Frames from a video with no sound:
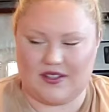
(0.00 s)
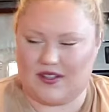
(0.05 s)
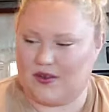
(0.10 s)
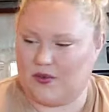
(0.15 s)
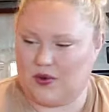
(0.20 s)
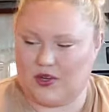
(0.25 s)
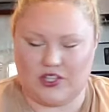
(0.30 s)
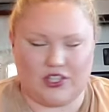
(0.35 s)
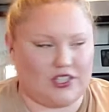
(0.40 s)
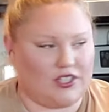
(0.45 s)

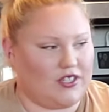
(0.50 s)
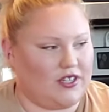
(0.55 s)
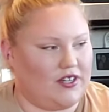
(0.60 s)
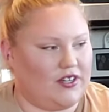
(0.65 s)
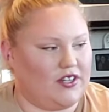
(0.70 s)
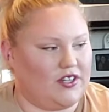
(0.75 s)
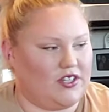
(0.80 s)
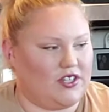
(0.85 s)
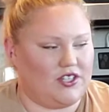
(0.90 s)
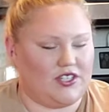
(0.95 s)
we're just
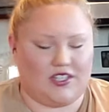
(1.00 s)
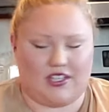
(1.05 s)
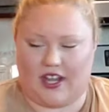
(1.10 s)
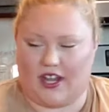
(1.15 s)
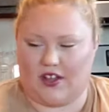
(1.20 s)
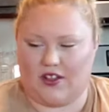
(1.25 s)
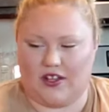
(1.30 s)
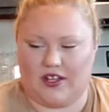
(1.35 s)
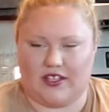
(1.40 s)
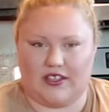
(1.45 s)
going to
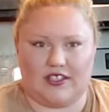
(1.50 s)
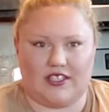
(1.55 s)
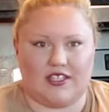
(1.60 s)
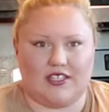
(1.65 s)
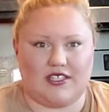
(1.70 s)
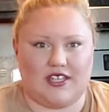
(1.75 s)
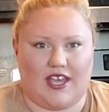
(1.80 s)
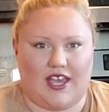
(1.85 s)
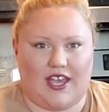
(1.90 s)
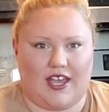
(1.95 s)
take a look at
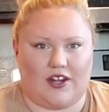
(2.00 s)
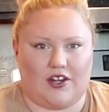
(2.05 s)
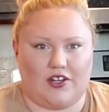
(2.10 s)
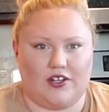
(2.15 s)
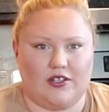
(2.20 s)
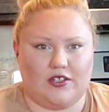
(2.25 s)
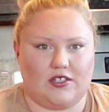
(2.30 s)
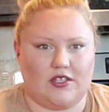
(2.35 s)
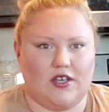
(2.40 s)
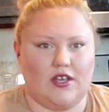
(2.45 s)
these
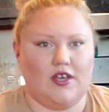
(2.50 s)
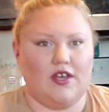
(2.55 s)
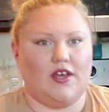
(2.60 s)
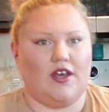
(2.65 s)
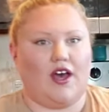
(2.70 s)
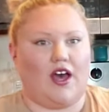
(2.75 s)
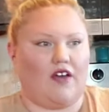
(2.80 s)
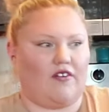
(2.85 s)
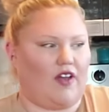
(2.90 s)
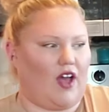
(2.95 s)
canners.
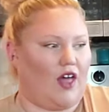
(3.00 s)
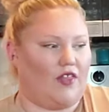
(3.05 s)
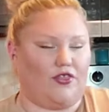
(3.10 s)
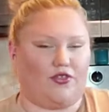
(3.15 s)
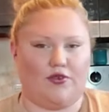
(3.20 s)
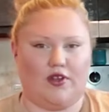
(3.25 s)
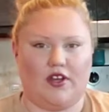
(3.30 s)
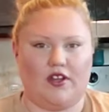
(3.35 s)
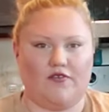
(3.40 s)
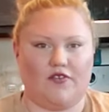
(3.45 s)
I've got
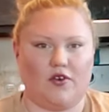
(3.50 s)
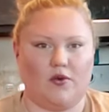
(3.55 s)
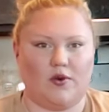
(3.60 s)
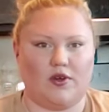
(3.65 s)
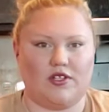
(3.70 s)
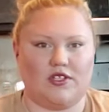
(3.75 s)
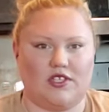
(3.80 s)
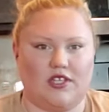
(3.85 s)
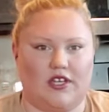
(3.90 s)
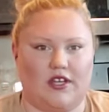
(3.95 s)
3 different
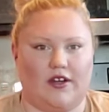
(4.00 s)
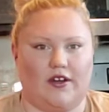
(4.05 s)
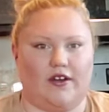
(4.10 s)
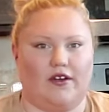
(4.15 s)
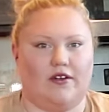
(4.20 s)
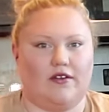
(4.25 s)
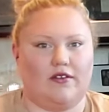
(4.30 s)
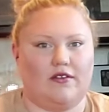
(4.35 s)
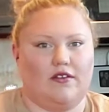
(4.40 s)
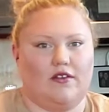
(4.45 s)
ones
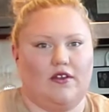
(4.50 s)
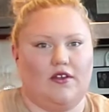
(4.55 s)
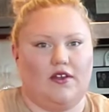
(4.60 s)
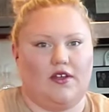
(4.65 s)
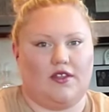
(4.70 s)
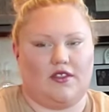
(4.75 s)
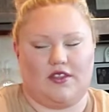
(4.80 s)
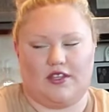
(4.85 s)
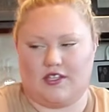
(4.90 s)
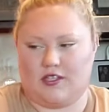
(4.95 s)
here.
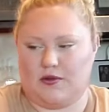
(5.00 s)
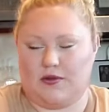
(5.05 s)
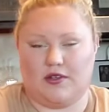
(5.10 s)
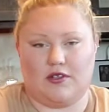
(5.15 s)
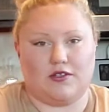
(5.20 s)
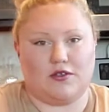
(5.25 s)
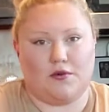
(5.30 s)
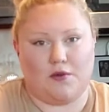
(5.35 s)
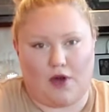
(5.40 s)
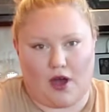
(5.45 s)
This one
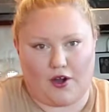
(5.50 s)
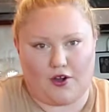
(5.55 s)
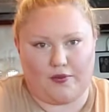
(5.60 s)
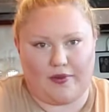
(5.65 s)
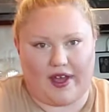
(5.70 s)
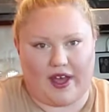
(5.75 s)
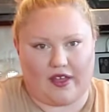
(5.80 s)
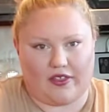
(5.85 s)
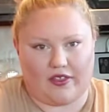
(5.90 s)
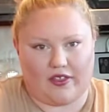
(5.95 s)
is a water
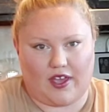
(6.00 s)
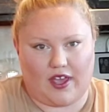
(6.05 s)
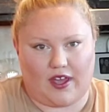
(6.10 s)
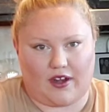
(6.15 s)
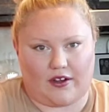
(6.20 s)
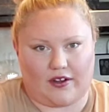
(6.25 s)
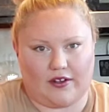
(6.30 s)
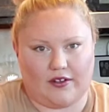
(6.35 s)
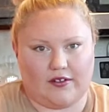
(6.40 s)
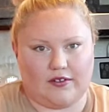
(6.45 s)
bath
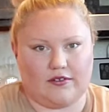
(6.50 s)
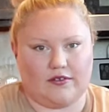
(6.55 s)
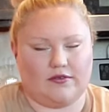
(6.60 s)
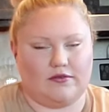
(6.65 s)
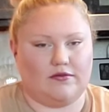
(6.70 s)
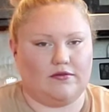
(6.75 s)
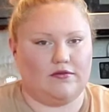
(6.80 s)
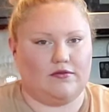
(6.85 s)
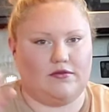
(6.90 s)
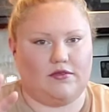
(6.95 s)
canner.
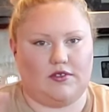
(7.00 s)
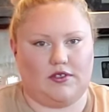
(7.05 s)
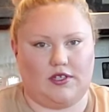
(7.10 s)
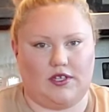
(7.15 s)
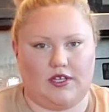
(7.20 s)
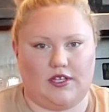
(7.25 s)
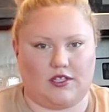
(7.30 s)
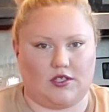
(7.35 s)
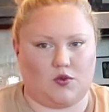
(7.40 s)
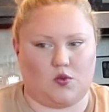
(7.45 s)

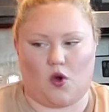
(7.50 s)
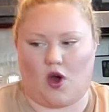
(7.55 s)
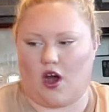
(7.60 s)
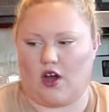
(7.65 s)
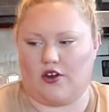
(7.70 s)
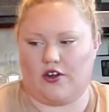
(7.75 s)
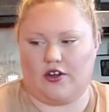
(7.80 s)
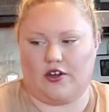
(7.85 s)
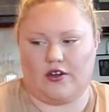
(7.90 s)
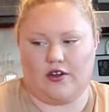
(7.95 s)
It's
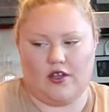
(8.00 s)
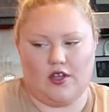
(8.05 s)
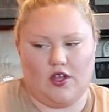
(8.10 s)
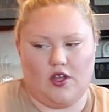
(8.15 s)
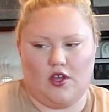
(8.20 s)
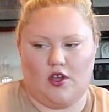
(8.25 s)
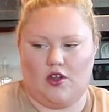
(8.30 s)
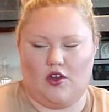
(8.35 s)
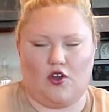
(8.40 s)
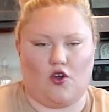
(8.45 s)
water,
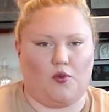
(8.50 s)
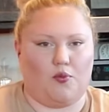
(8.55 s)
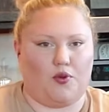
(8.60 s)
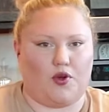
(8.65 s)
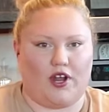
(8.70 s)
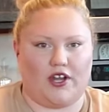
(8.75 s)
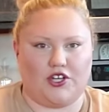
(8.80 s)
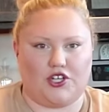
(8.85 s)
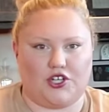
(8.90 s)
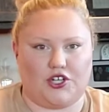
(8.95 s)
no
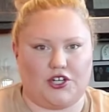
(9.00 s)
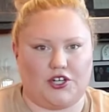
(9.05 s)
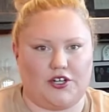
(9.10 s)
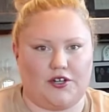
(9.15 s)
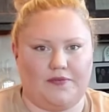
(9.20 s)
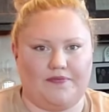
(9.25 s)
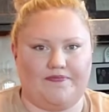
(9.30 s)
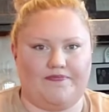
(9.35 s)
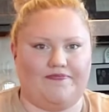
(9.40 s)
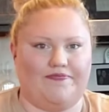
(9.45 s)

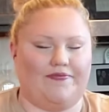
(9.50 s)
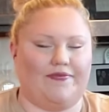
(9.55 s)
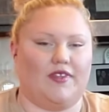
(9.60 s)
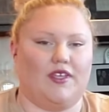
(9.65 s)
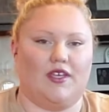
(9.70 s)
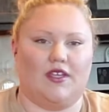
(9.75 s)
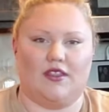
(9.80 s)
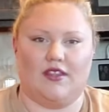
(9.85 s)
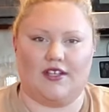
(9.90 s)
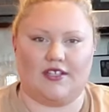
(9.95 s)
pressure.
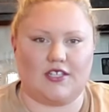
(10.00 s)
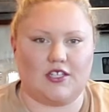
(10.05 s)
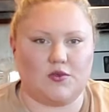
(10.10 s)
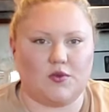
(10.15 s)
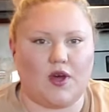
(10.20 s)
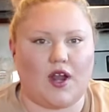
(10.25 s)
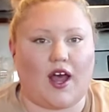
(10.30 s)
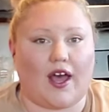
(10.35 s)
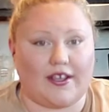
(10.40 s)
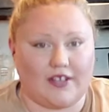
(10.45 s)
This is
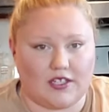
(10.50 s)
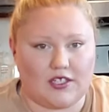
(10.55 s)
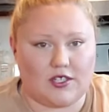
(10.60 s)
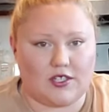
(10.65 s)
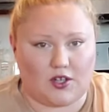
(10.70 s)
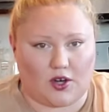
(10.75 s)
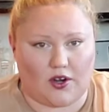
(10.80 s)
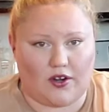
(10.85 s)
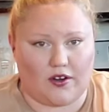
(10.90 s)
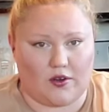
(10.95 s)
what I
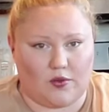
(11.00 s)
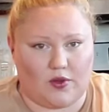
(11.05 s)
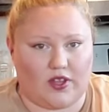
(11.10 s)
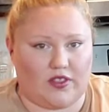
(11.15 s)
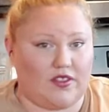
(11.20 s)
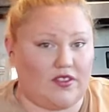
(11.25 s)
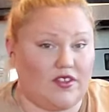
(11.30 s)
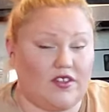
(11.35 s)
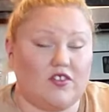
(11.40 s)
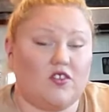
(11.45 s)
started
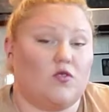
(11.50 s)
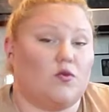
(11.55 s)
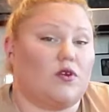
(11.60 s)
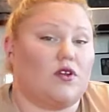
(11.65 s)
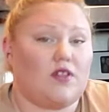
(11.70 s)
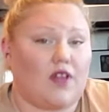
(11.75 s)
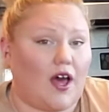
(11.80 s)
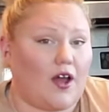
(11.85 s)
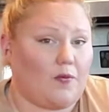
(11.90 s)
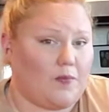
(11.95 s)
with, and this is what a lot